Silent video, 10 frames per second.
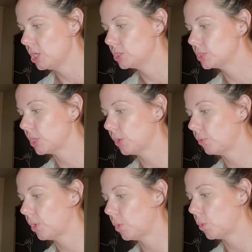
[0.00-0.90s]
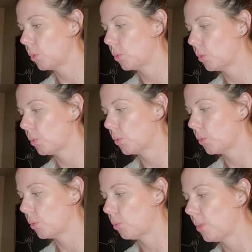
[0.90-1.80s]
So
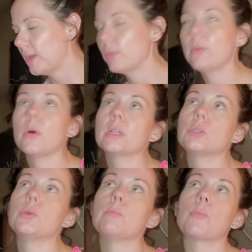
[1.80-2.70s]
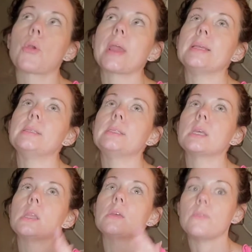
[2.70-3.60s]
when we want to embrace
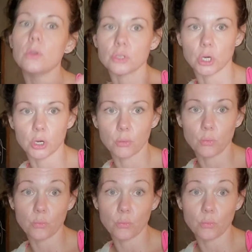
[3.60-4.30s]
the future,